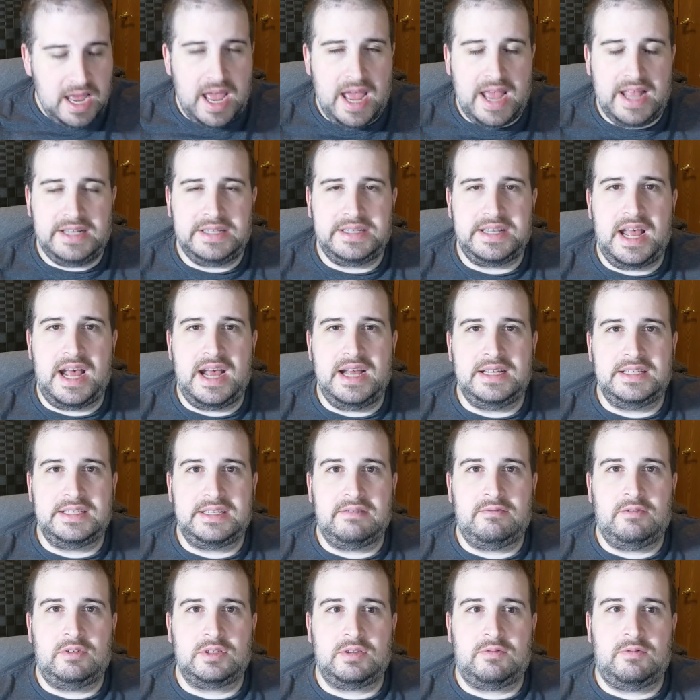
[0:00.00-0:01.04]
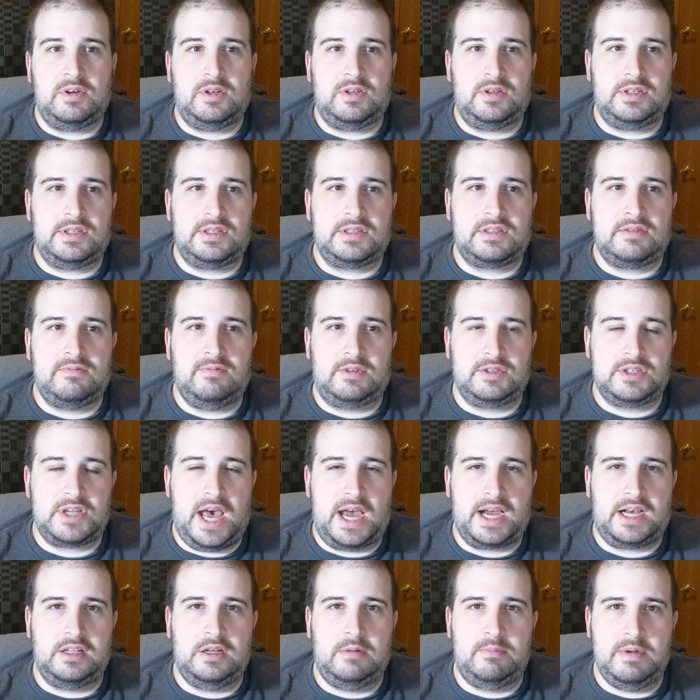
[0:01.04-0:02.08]
and we'll
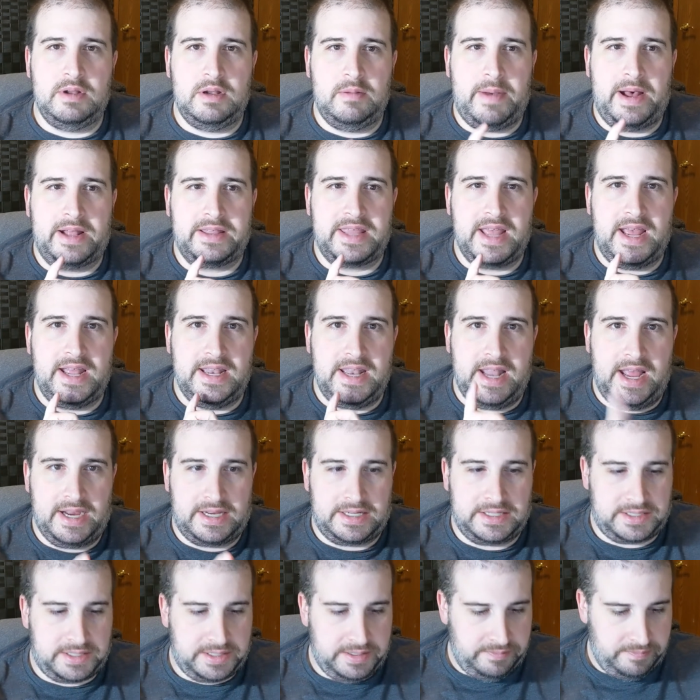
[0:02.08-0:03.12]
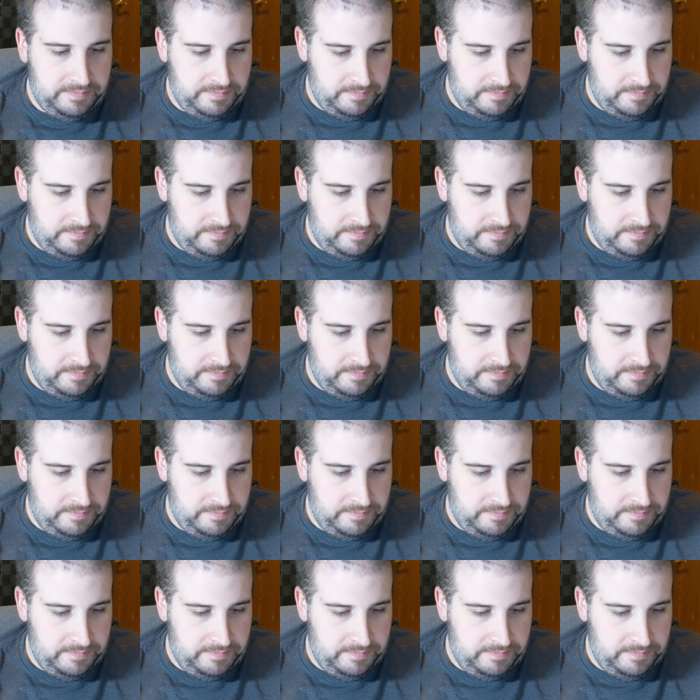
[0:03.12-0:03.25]
talk a little bit about that next.